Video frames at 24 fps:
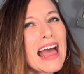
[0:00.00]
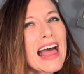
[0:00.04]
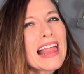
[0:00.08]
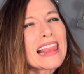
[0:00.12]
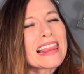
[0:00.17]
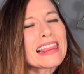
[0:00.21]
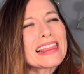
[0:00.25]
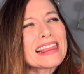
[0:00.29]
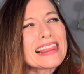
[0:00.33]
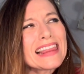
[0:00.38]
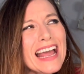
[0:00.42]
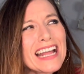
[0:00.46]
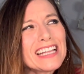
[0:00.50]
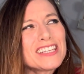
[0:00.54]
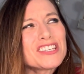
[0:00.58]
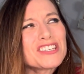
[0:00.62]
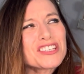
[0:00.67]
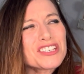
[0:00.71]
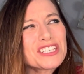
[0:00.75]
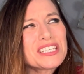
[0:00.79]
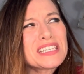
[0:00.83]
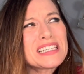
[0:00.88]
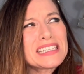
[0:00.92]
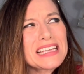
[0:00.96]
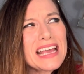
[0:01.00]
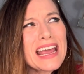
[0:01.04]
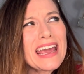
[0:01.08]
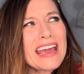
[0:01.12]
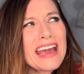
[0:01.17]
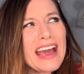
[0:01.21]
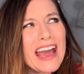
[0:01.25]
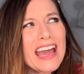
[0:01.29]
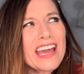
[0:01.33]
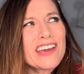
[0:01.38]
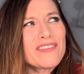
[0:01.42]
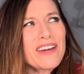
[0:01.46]
Let's just say
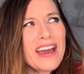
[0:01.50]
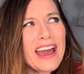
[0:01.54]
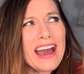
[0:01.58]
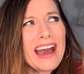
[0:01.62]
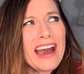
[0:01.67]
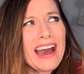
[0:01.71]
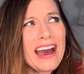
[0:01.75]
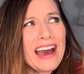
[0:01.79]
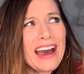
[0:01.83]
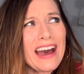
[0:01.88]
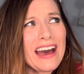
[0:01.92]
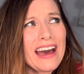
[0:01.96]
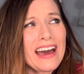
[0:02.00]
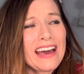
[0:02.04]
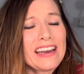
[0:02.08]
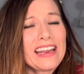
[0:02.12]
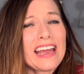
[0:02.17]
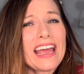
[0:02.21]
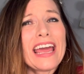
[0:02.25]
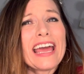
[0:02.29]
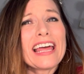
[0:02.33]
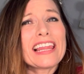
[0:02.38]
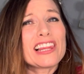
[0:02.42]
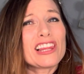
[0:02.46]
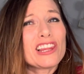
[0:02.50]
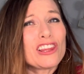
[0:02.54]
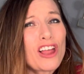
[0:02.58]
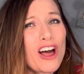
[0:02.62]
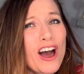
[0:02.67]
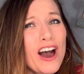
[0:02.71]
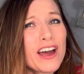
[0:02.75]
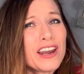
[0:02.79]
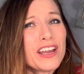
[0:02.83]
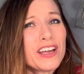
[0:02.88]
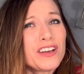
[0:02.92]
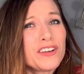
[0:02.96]
I've had a
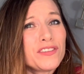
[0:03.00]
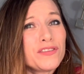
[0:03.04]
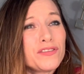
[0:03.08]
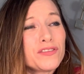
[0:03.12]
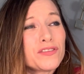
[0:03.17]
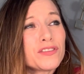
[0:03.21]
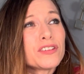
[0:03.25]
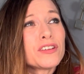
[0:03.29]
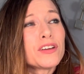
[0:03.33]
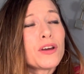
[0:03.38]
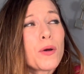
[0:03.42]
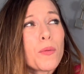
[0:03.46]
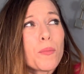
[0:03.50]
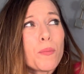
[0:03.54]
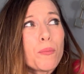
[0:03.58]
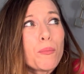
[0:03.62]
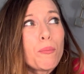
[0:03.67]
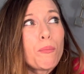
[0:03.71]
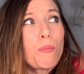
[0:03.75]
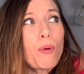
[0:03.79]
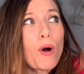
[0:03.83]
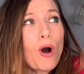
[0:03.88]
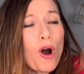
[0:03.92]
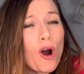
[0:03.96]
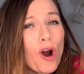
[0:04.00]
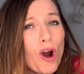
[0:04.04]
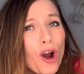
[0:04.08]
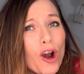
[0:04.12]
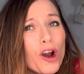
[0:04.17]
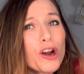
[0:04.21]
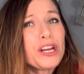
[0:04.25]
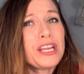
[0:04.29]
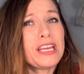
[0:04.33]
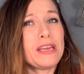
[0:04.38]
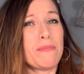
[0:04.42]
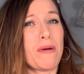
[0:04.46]
lot of
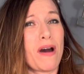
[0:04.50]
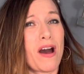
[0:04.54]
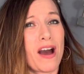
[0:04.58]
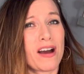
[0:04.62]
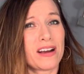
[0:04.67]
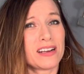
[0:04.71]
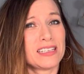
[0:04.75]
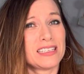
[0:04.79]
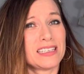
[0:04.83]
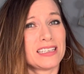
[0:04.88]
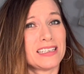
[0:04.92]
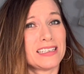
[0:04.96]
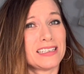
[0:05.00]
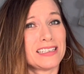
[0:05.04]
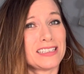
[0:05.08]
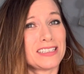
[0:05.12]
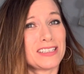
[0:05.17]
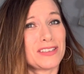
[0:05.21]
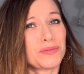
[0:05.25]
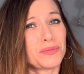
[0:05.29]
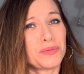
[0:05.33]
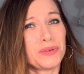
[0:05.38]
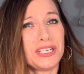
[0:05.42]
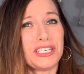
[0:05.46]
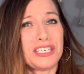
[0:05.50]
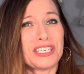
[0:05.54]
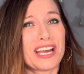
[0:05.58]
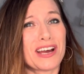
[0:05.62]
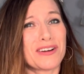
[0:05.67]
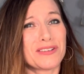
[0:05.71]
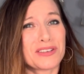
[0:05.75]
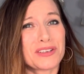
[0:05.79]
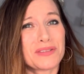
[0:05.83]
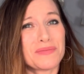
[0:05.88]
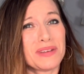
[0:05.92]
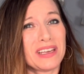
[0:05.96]
party boxes reach
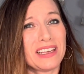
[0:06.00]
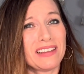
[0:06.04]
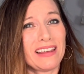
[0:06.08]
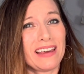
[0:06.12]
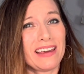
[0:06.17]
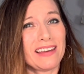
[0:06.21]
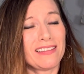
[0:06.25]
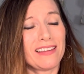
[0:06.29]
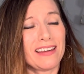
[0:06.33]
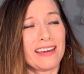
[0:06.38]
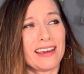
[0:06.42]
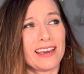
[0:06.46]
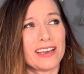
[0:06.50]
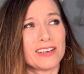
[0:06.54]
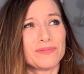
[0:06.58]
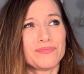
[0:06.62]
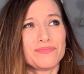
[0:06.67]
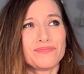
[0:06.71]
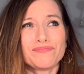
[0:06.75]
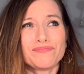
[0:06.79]
out to me lately.